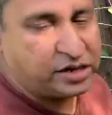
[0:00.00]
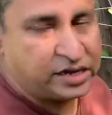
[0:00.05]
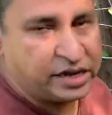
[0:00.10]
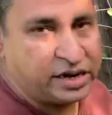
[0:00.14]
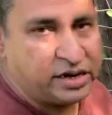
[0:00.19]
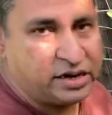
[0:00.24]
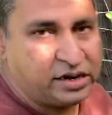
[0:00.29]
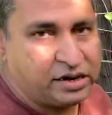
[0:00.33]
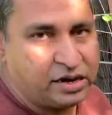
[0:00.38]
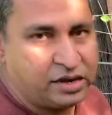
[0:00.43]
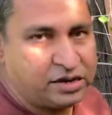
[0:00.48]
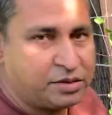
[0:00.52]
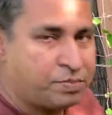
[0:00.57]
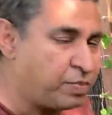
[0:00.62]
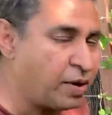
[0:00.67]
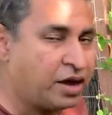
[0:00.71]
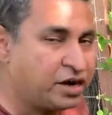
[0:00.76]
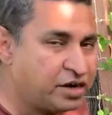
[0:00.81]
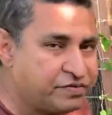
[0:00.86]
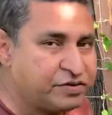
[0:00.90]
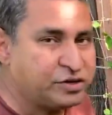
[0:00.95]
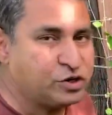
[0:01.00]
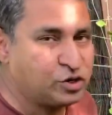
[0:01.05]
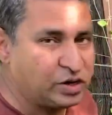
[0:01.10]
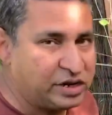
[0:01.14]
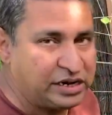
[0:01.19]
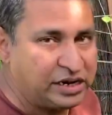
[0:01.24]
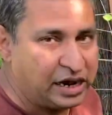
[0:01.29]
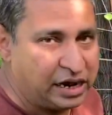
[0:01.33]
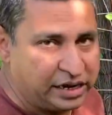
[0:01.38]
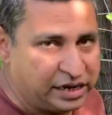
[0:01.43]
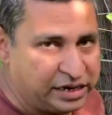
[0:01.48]
and the plant eventually
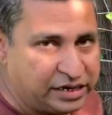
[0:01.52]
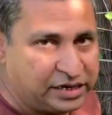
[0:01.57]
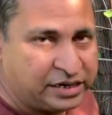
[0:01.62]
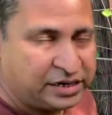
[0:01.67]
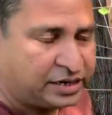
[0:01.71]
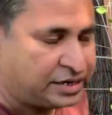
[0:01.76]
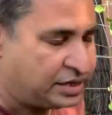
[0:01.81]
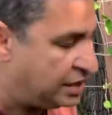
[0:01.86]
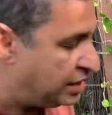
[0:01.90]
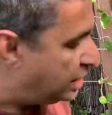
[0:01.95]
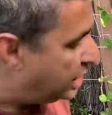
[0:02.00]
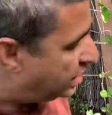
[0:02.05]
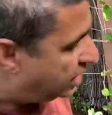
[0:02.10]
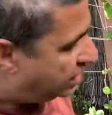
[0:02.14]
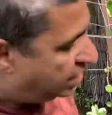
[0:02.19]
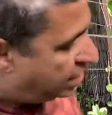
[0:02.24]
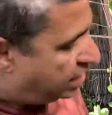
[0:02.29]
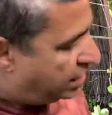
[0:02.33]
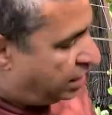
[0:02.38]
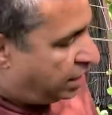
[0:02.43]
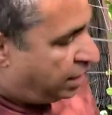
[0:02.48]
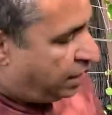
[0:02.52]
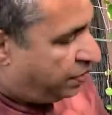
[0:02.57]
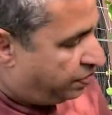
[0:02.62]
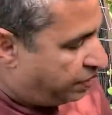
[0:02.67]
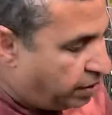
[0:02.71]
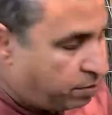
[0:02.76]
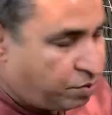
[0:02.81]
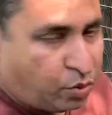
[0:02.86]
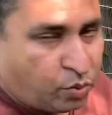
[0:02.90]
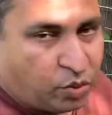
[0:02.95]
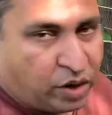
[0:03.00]
died.
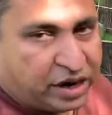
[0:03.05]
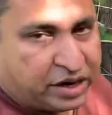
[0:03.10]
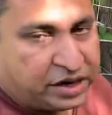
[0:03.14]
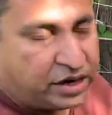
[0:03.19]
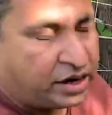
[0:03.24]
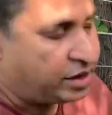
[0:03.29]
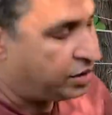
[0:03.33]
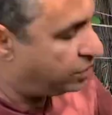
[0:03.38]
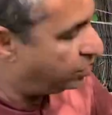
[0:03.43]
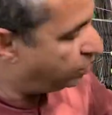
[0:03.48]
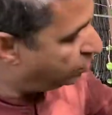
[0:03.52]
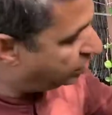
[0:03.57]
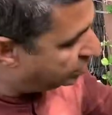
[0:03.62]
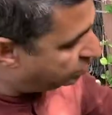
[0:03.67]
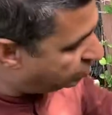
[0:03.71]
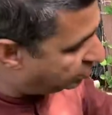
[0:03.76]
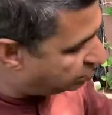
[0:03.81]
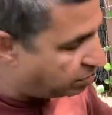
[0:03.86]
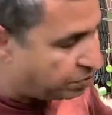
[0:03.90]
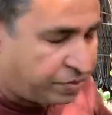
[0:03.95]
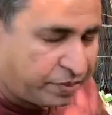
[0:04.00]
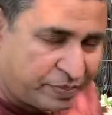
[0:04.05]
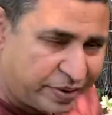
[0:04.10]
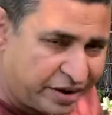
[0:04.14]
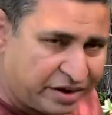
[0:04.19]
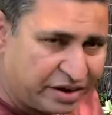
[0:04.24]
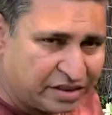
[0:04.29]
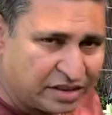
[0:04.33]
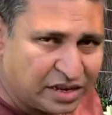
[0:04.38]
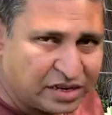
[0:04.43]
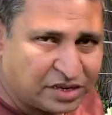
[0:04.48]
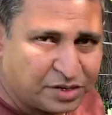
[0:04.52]
Number one, when we were
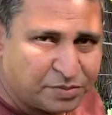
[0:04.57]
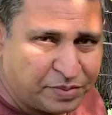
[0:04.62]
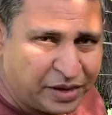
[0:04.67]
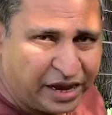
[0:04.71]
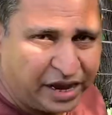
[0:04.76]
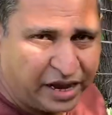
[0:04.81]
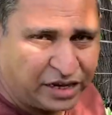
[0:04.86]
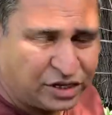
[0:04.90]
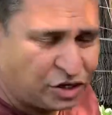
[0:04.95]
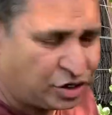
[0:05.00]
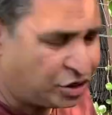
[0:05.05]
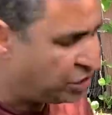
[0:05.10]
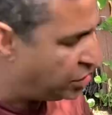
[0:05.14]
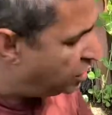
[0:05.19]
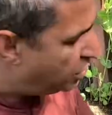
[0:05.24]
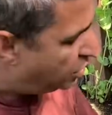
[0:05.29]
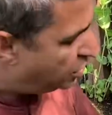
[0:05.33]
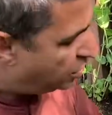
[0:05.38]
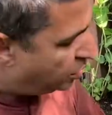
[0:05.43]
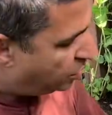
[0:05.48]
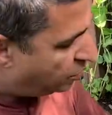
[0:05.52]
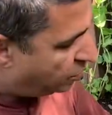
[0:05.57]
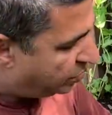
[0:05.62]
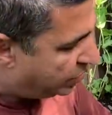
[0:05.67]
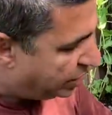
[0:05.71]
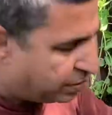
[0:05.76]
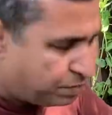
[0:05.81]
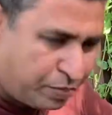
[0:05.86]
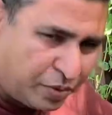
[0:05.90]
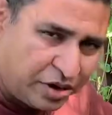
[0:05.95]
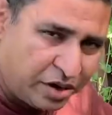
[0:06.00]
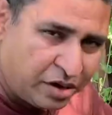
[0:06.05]
preparing this patch, we had
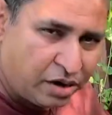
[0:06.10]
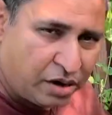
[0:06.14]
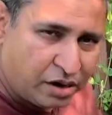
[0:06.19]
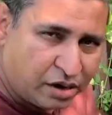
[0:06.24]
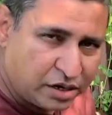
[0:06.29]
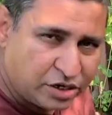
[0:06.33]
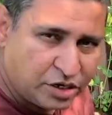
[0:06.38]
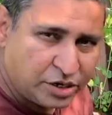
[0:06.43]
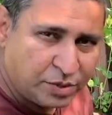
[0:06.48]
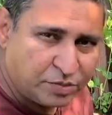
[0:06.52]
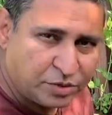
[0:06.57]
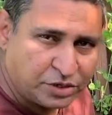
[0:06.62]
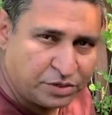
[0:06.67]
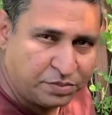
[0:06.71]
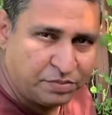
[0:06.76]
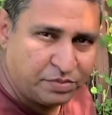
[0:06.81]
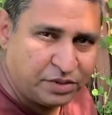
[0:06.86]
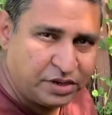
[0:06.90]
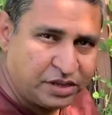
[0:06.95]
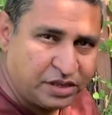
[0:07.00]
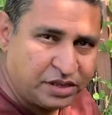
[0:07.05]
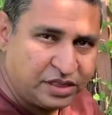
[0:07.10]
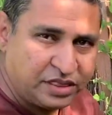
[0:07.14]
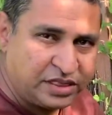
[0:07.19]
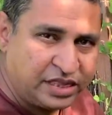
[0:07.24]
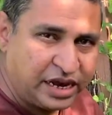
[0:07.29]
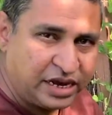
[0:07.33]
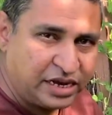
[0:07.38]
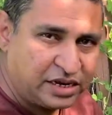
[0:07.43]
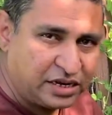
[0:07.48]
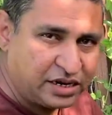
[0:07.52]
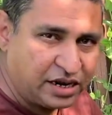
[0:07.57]
put in a lot of gypsum
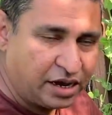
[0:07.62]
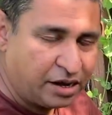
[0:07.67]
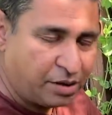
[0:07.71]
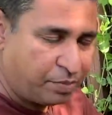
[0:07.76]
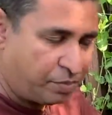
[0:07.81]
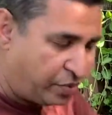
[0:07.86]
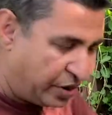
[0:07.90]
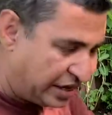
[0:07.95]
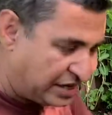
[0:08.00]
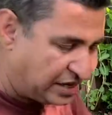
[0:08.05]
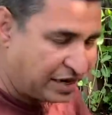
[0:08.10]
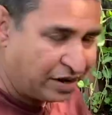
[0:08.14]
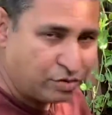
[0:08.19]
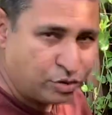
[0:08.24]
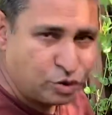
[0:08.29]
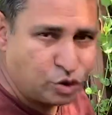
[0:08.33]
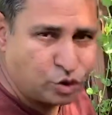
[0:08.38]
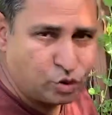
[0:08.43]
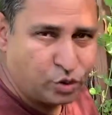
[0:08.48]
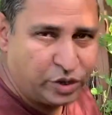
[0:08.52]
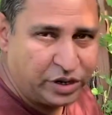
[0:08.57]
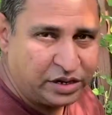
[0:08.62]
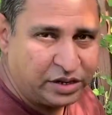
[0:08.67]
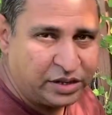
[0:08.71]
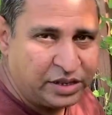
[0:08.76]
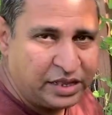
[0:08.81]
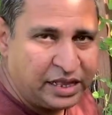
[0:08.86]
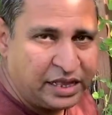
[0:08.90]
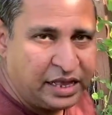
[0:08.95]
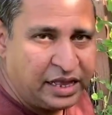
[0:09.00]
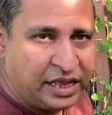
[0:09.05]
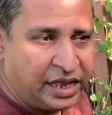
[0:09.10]
that breaks down the soil,
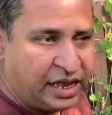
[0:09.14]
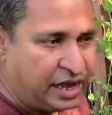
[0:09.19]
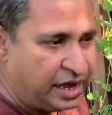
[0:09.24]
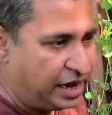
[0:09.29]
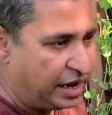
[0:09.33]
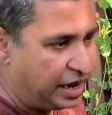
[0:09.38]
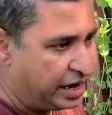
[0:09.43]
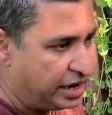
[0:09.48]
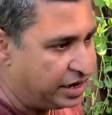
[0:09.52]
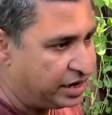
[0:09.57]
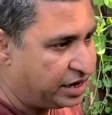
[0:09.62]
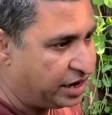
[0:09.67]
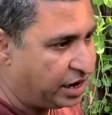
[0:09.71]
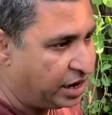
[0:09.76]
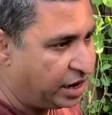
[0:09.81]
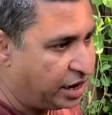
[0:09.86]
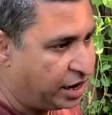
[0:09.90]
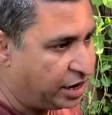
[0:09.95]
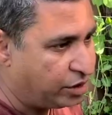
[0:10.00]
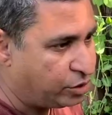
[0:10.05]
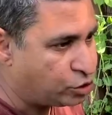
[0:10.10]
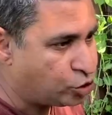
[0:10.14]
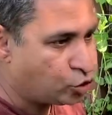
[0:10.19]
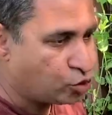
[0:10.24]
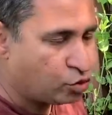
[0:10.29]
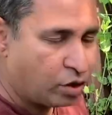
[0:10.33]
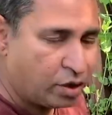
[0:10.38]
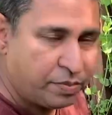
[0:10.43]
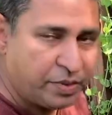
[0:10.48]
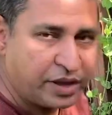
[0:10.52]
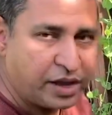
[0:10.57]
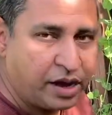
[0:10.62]
and your
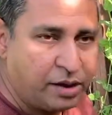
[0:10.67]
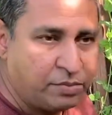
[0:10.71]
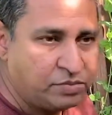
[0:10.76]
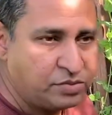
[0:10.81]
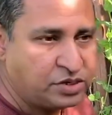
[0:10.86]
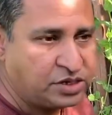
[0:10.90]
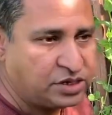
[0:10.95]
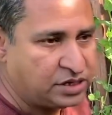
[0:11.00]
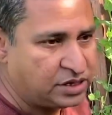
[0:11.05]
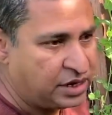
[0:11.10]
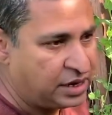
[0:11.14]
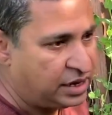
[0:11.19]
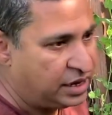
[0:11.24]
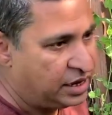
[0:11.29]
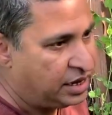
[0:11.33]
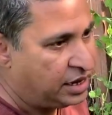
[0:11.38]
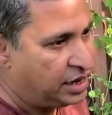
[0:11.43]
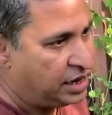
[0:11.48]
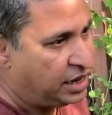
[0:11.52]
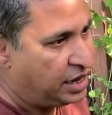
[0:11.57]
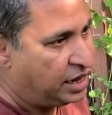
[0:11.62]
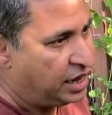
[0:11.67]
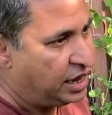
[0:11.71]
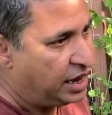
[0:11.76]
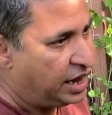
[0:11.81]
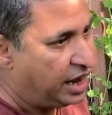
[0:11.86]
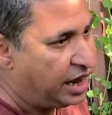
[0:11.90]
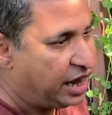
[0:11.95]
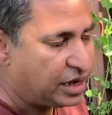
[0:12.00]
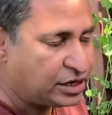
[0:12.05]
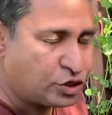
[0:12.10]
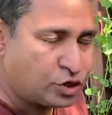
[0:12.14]
soil becomes
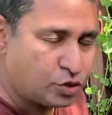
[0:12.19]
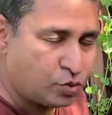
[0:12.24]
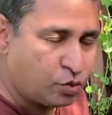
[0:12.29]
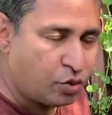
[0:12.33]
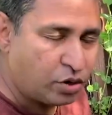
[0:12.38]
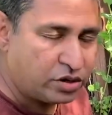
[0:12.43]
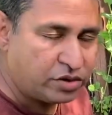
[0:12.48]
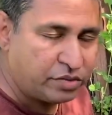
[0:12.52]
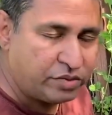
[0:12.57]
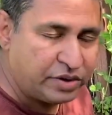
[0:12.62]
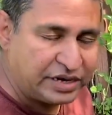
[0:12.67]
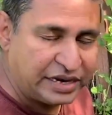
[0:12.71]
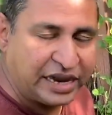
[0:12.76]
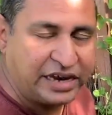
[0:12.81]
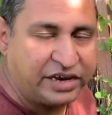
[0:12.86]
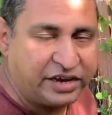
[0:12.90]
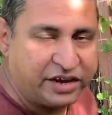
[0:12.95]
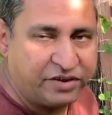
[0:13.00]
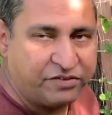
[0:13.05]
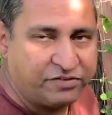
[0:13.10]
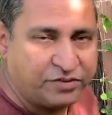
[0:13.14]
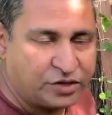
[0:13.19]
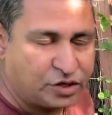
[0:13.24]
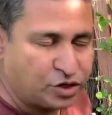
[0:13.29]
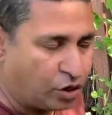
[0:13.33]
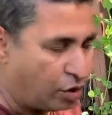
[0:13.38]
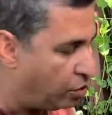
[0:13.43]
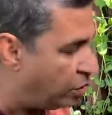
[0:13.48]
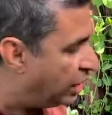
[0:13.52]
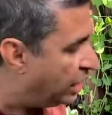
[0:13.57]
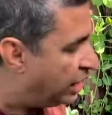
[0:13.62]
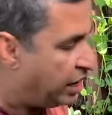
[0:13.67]
less water retentive.
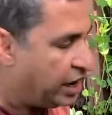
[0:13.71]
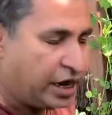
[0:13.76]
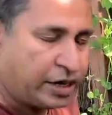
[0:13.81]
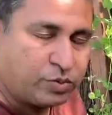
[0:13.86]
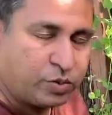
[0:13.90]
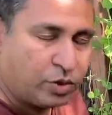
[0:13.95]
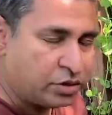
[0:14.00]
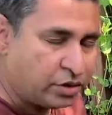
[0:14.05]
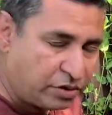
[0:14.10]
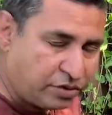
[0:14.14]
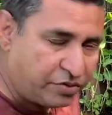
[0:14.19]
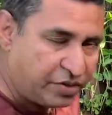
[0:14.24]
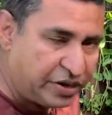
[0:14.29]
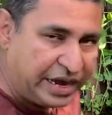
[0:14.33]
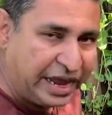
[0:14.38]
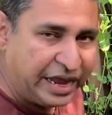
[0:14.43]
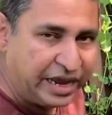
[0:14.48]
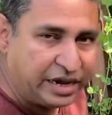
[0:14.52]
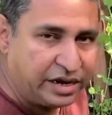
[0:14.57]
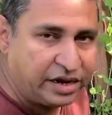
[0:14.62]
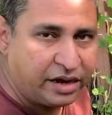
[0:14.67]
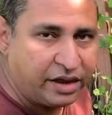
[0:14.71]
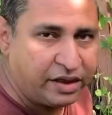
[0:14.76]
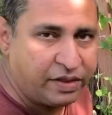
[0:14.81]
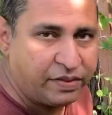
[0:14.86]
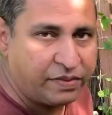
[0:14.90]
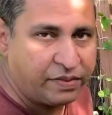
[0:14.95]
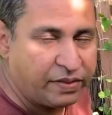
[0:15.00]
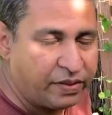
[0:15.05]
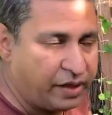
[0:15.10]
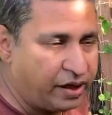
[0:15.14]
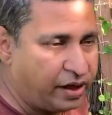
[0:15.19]
So it will not retain
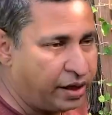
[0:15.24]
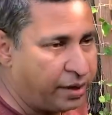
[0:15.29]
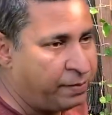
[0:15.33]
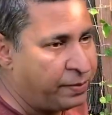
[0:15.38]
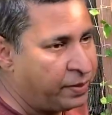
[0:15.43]
the